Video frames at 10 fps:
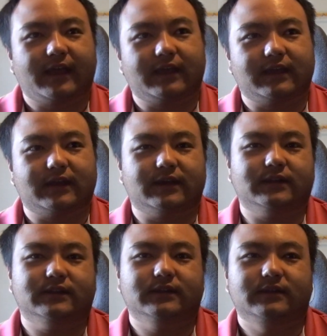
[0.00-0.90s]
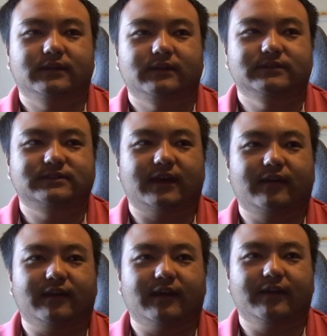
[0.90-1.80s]
And
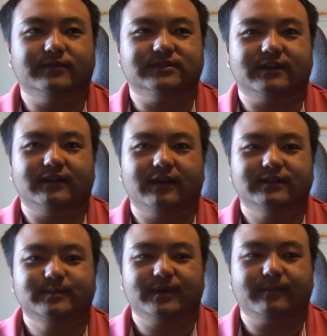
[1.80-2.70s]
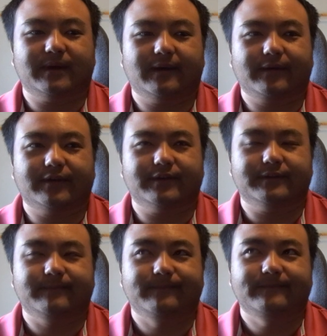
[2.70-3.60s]
Saturday night was that night. I spent about a
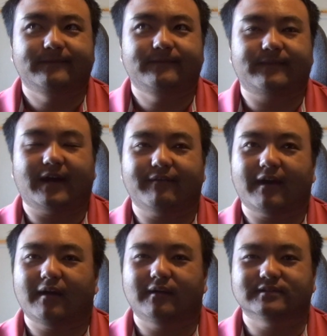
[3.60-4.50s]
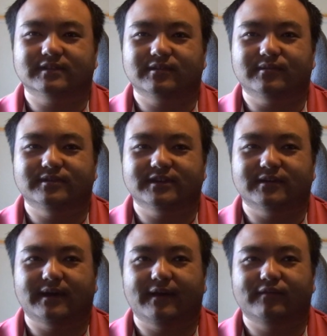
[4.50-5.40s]
good 5 hours at the
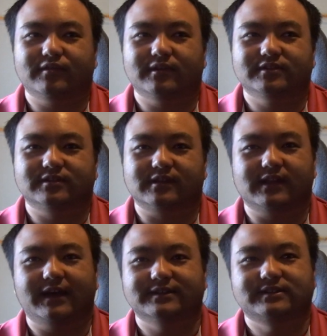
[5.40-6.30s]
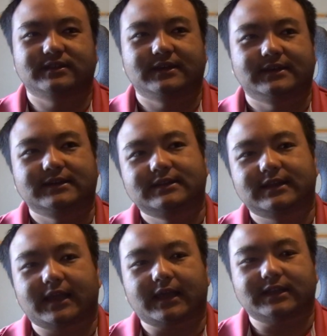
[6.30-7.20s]
hotel after I took the class,
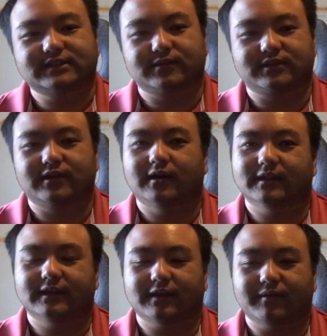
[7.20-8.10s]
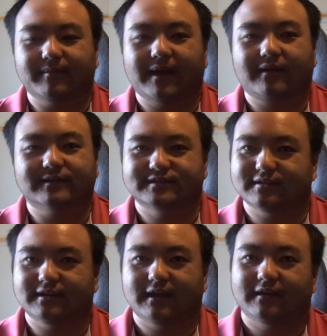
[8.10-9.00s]
and I soaked it all in. I went back on
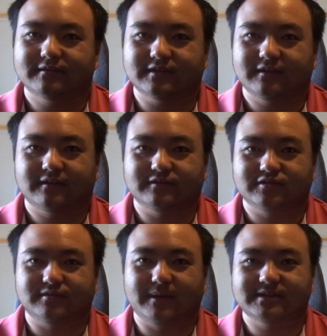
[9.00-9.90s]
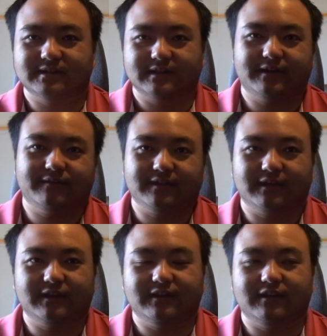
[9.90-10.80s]
Sunday. I understood basically everything
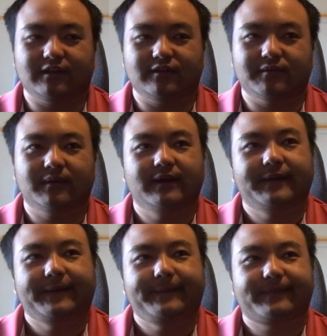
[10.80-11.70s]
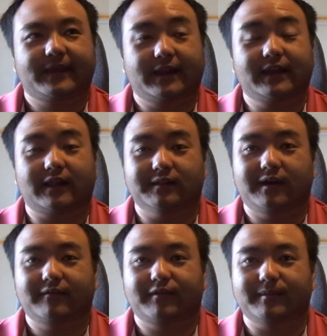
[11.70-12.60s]
I needed to do, and I got a
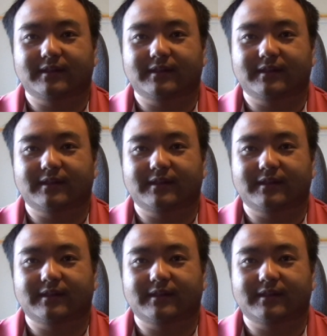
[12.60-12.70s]
lot from the